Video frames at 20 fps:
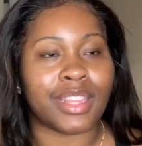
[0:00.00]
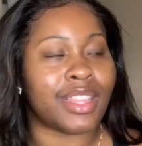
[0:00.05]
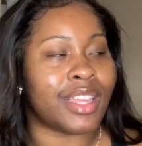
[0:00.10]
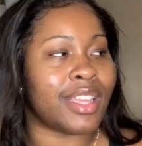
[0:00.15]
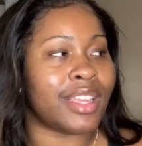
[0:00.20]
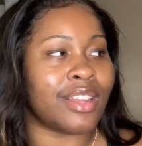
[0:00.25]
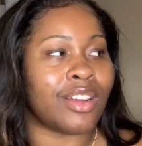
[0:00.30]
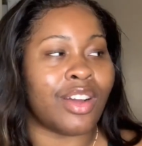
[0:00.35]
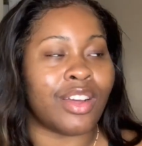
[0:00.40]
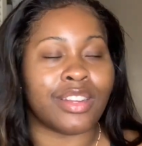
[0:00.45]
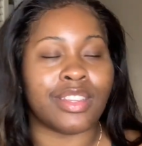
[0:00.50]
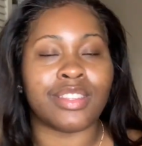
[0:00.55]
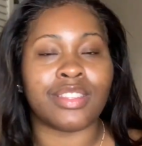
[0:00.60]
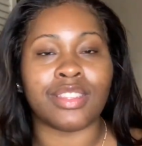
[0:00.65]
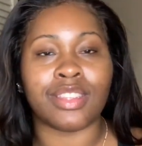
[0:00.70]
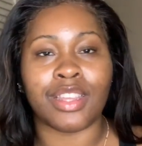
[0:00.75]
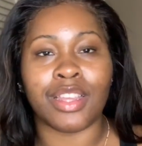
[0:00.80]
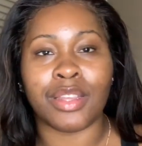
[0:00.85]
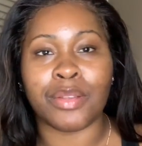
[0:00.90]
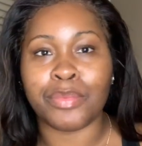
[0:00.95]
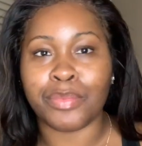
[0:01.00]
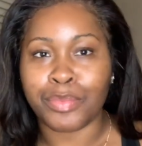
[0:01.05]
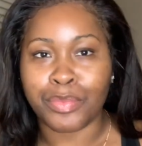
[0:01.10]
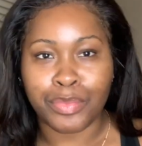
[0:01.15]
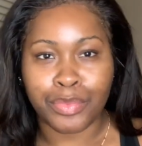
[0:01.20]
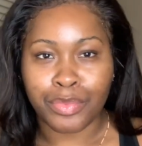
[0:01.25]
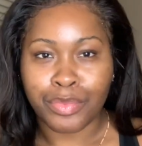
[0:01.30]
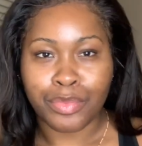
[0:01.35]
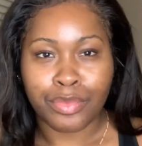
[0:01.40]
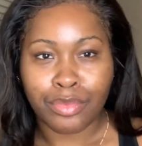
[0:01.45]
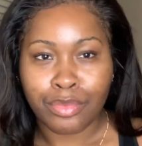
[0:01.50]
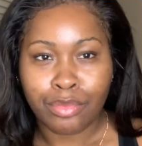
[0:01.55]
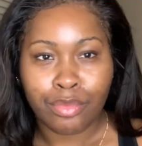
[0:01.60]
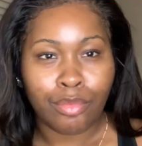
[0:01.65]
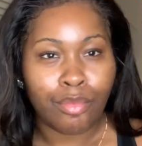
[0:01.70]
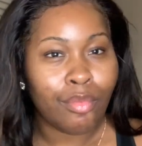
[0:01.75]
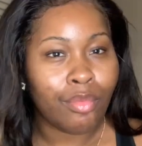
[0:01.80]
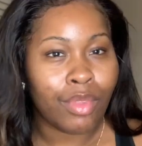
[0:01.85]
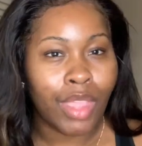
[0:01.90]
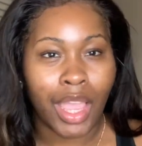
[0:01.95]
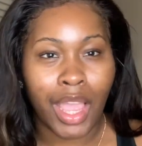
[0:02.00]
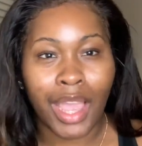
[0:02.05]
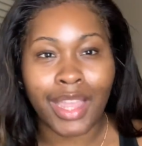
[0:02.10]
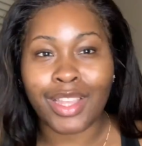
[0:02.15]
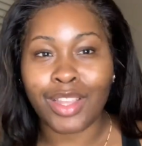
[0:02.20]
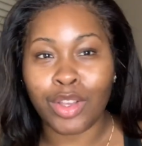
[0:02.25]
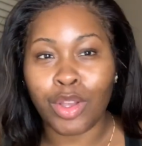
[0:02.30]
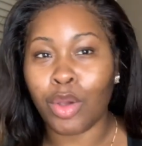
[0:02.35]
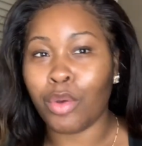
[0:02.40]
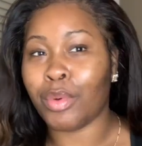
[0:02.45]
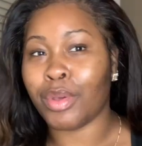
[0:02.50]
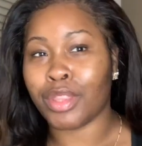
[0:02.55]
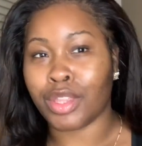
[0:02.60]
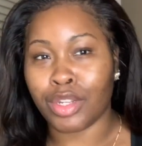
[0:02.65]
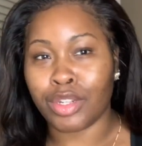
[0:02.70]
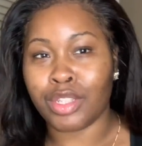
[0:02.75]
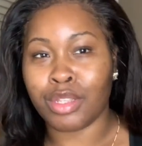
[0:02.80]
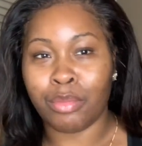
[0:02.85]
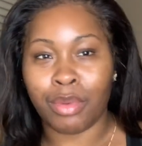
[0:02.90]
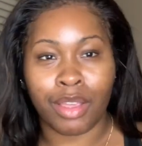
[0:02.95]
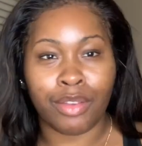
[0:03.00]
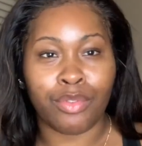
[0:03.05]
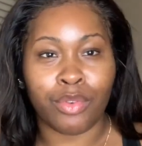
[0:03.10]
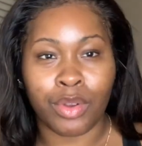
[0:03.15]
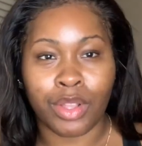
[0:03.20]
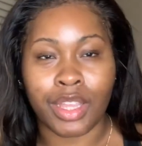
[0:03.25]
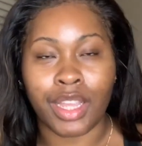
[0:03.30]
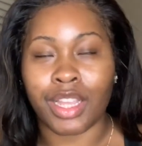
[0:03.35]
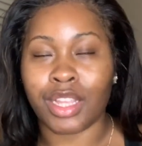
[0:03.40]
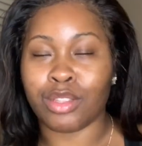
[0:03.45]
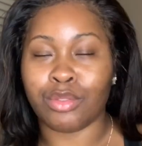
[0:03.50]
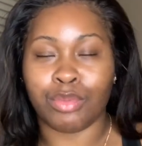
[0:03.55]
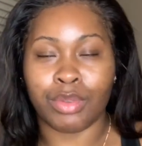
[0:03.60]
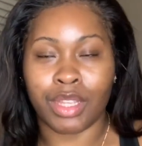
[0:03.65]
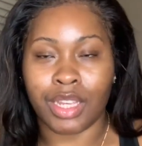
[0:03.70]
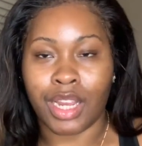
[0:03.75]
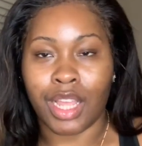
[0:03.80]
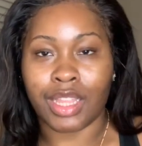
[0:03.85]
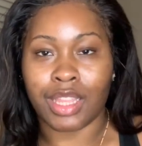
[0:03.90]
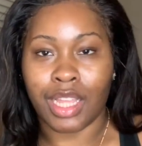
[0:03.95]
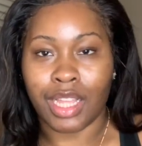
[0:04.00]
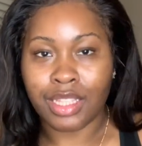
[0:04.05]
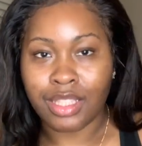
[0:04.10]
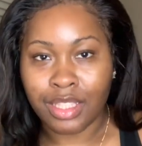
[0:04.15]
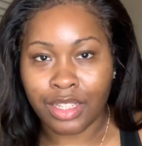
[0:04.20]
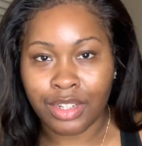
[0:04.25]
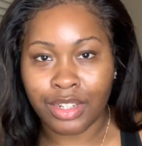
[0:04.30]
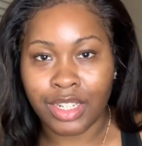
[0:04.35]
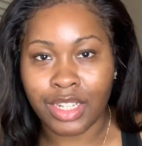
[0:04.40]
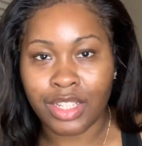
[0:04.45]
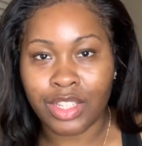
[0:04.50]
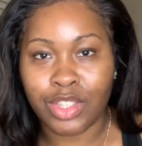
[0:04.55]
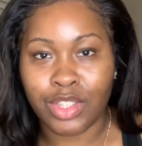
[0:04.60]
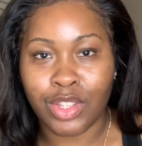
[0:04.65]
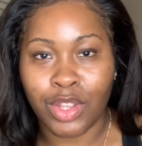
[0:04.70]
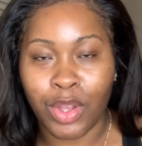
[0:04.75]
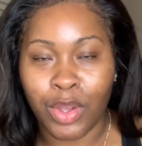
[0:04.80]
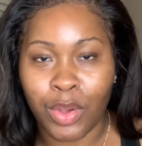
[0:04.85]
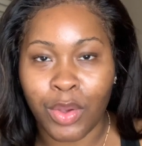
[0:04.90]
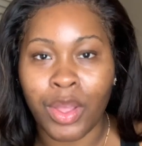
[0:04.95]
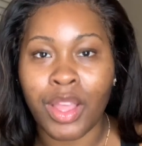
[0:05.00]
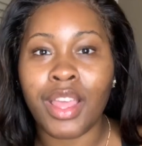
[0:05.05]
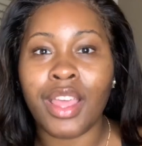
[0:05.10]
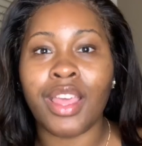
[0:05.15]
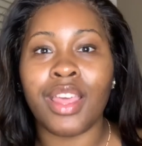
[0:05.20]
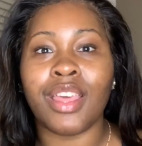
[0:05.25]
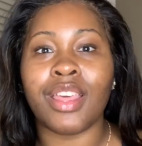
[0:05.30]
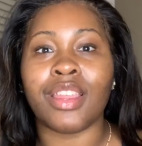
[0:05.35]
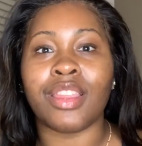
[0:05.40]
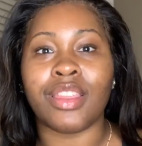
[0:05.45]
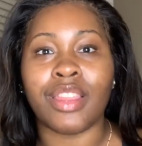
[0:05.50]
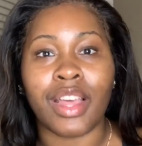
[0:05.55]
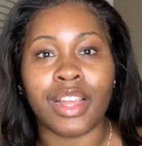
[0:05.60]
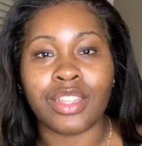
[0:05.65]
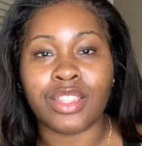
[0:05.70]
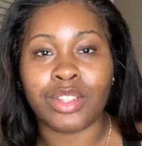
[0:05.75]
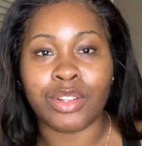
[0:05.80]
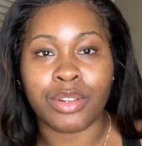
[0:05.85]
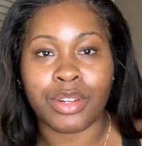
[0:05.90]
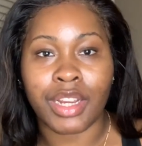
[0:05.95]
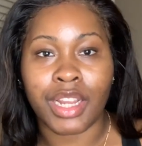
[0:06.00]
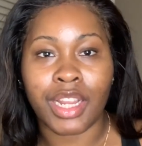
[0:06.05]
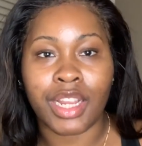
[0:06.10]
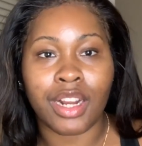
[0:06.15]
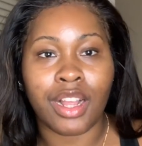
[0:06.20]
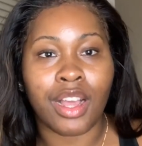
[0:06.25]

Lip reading: Like honestly, I could go with 13x4. Like it's really not that serious, so that's great.